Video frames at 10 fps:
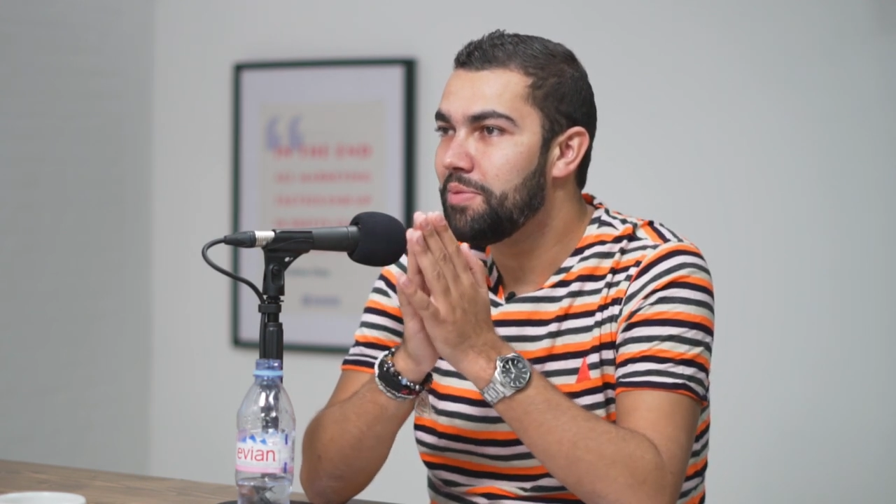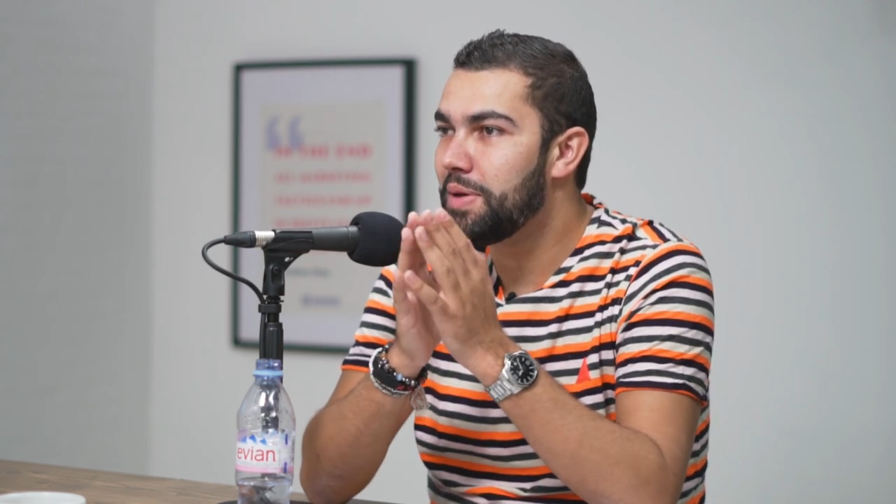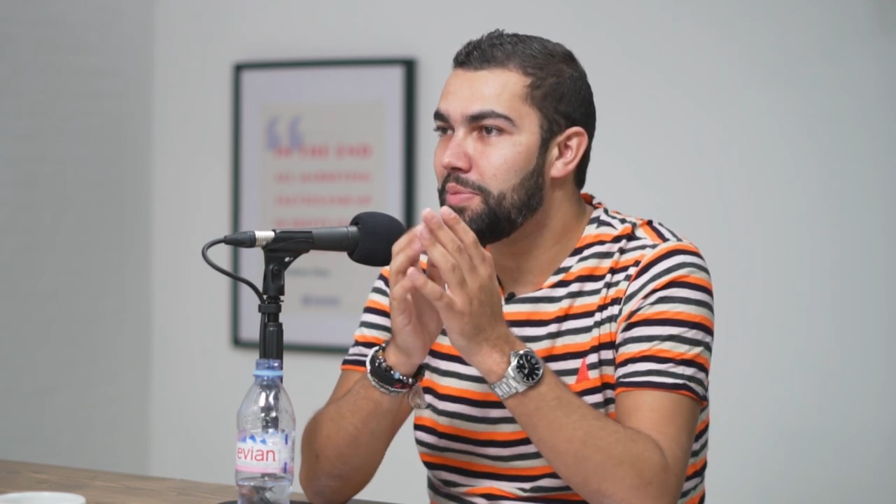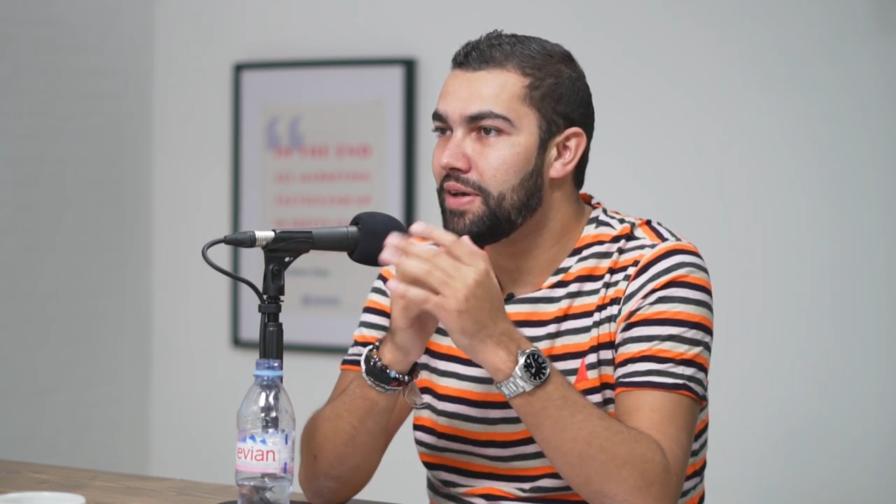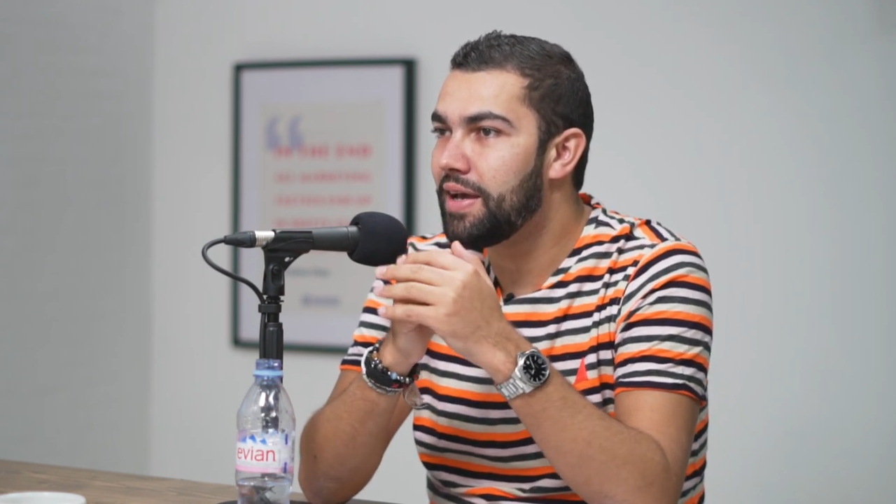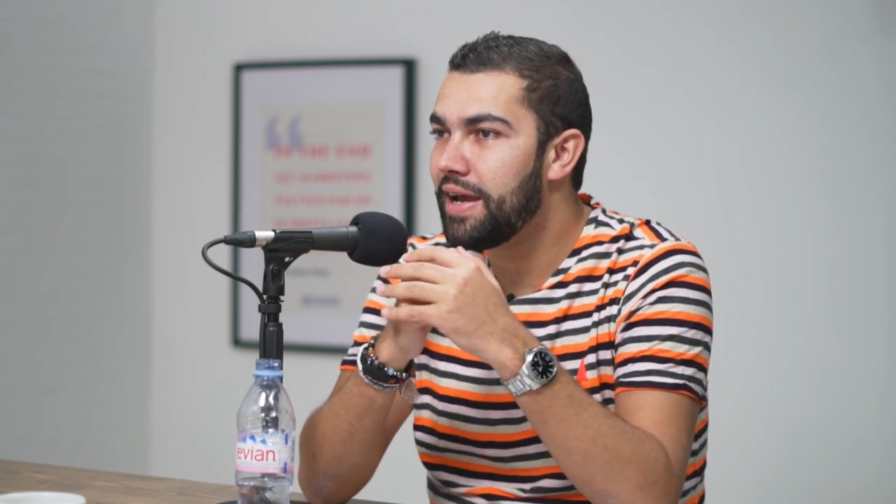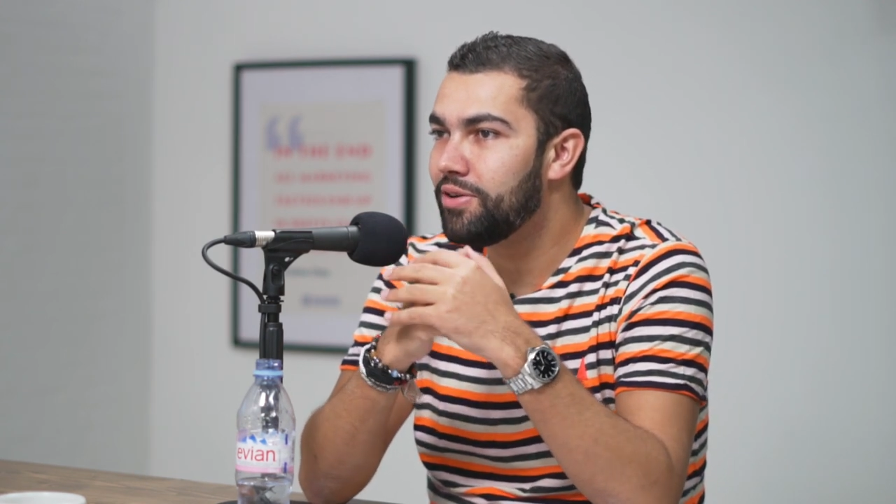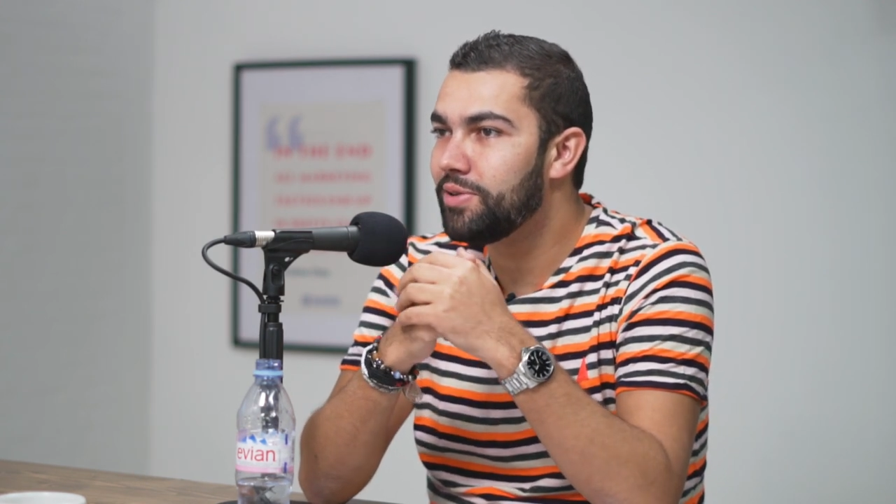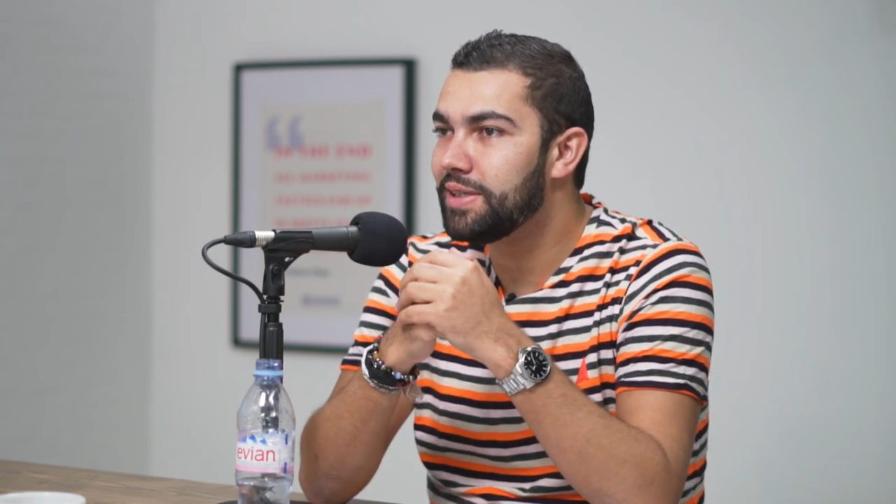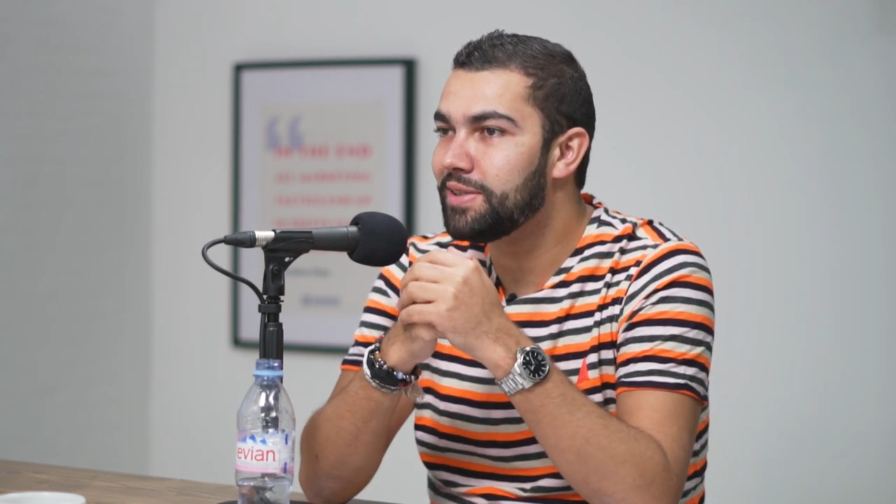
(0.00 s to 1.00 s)
maybe a
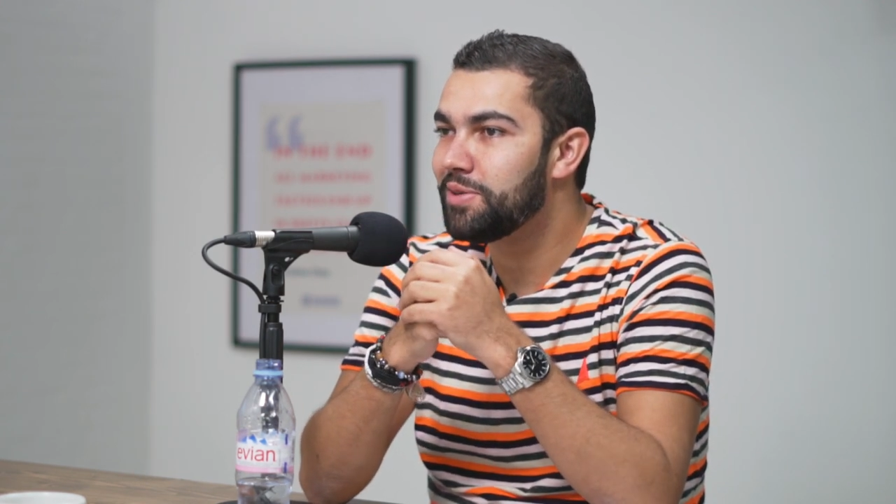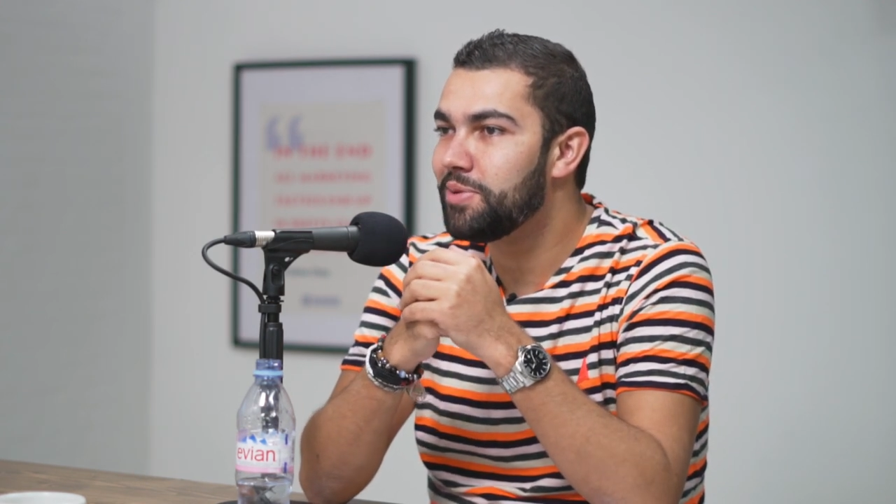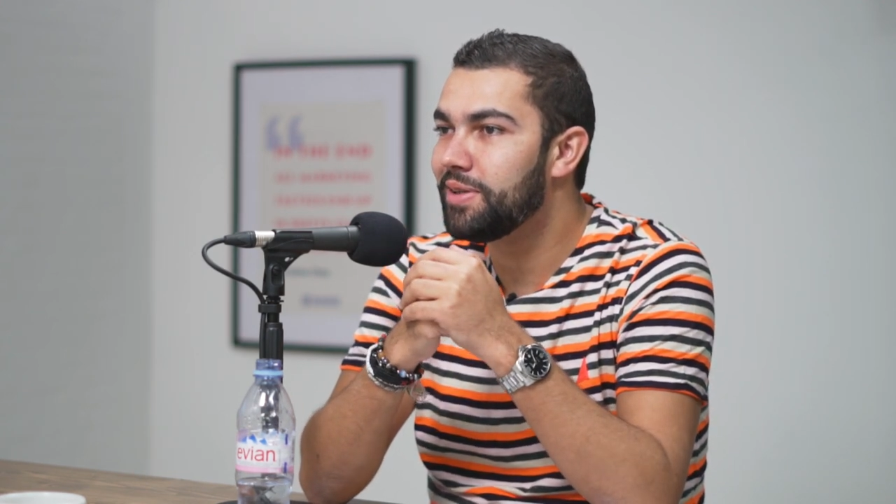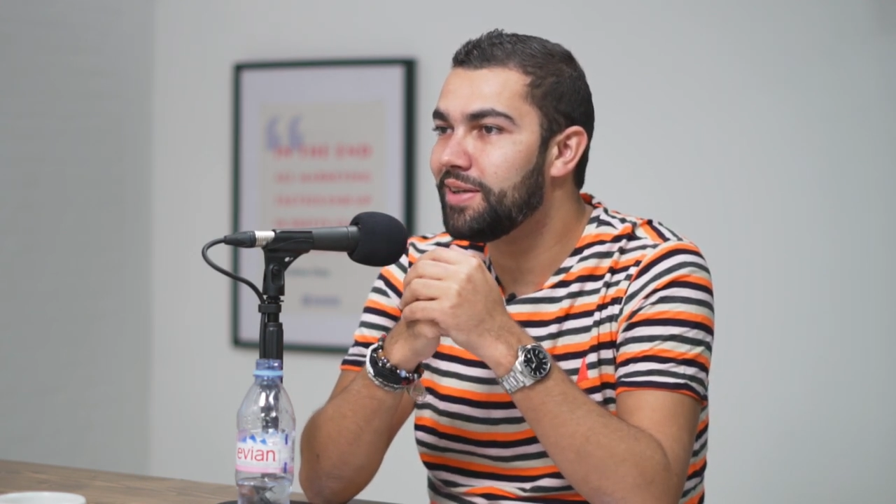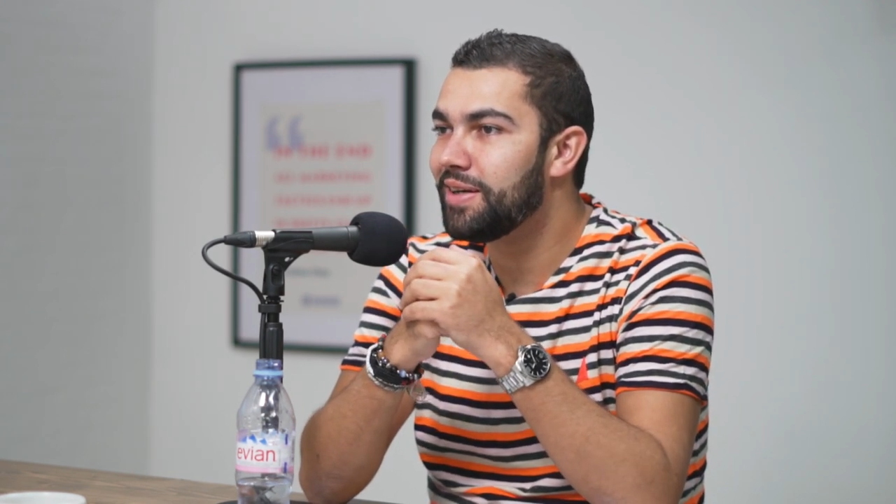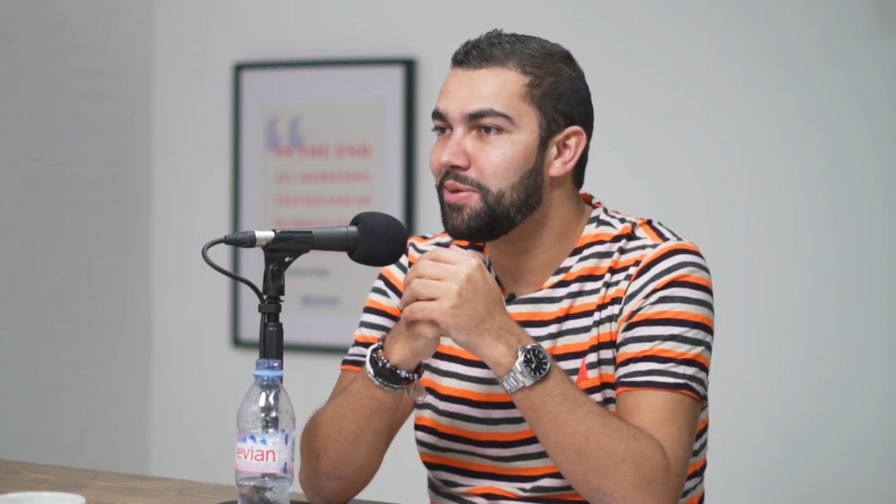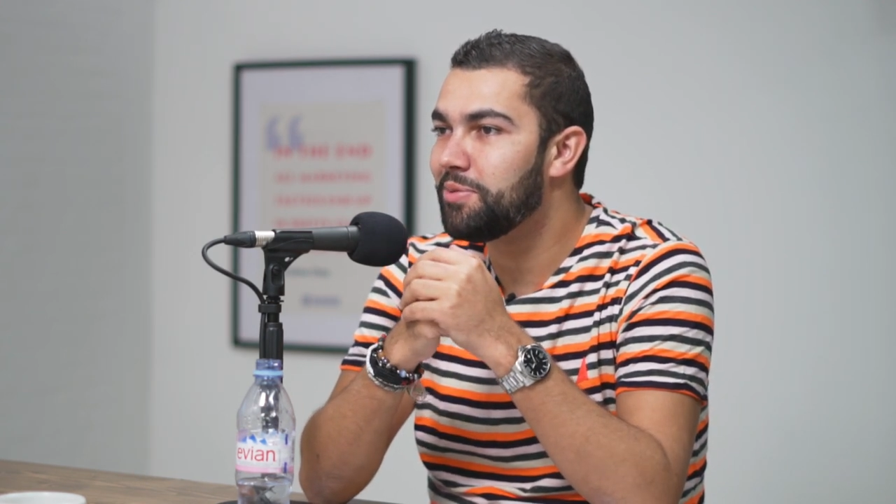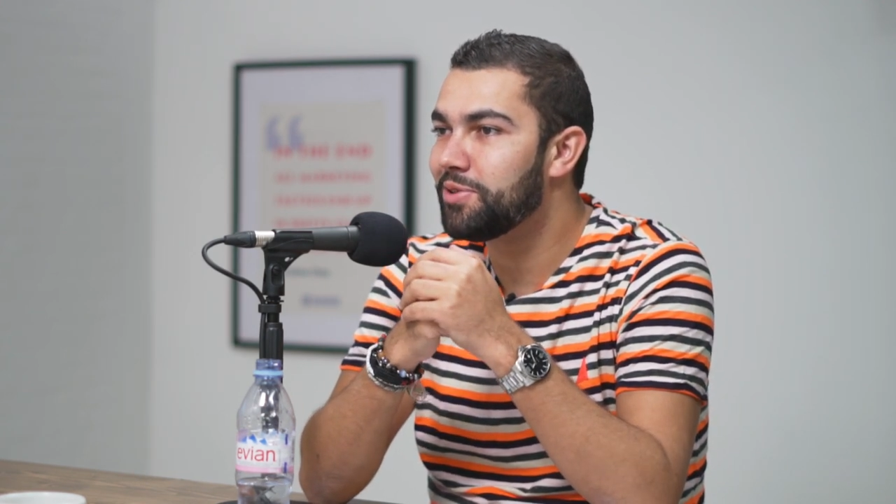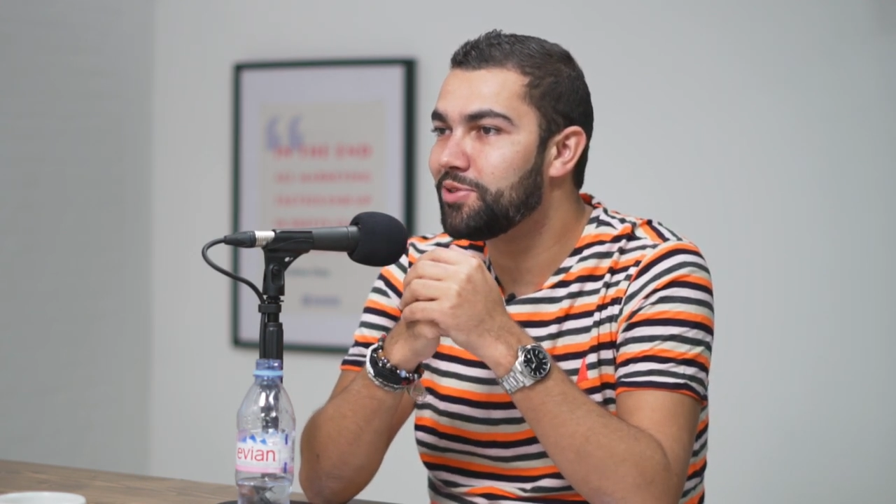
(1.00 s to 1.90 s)
hairdresser will